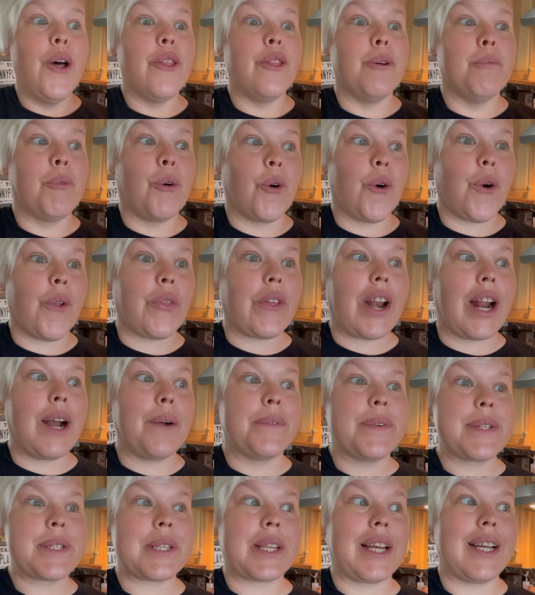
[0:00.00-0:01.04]
the more that I
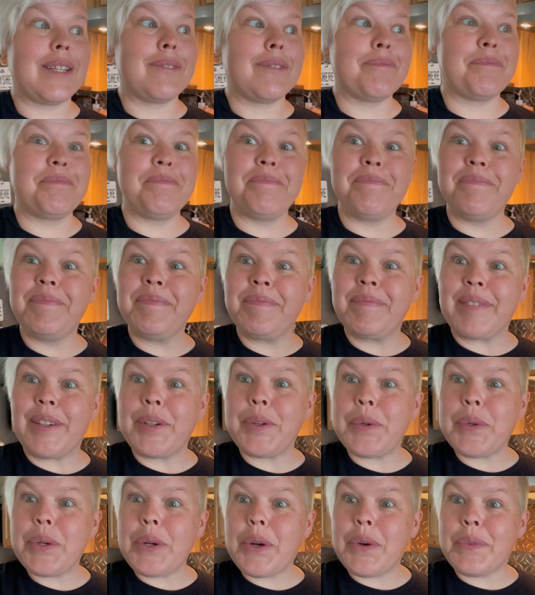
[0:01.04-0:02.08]
was like, I
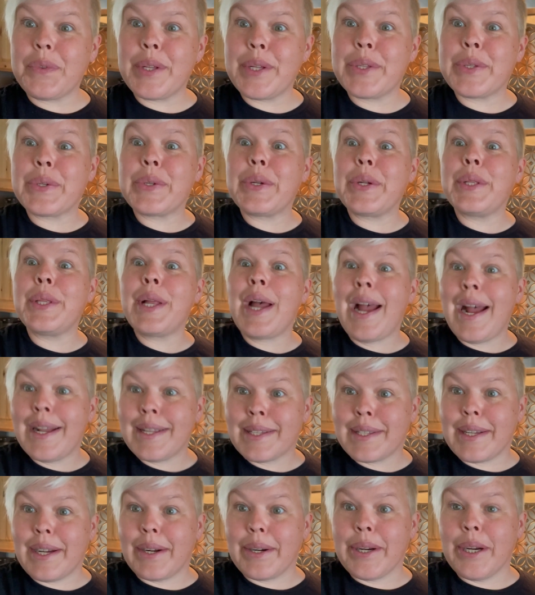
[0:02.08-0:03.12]
don't know if that's gonna
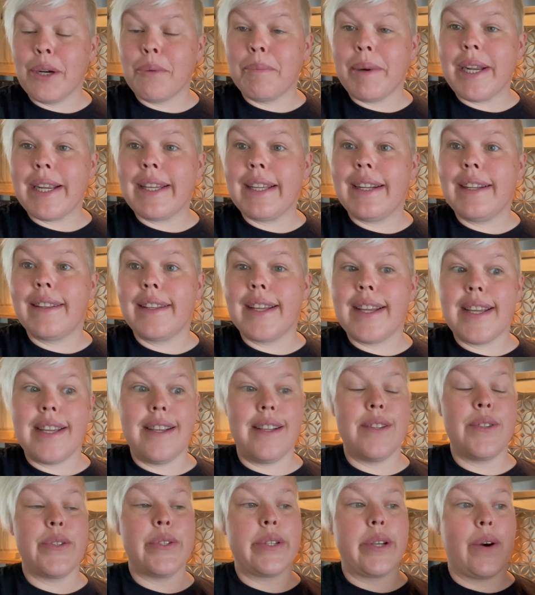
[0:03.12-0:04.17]
last out here baking in the
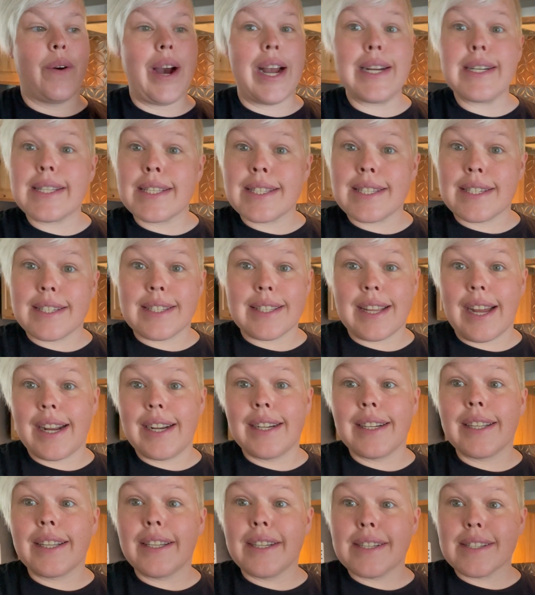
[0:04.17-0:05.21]
heat. So I just
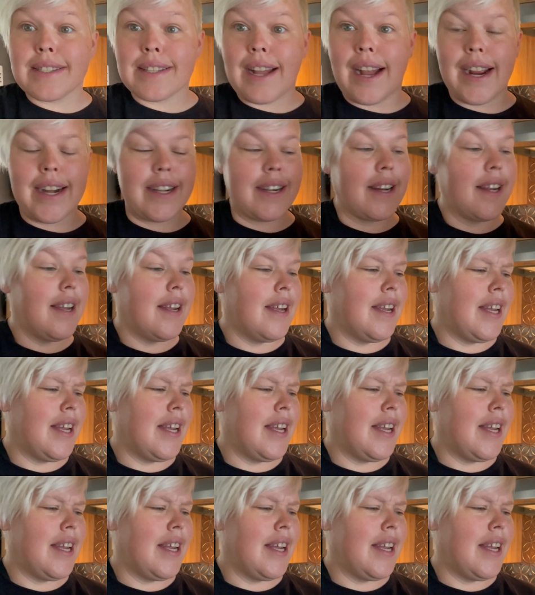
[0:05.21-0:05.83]
decided to get a sign.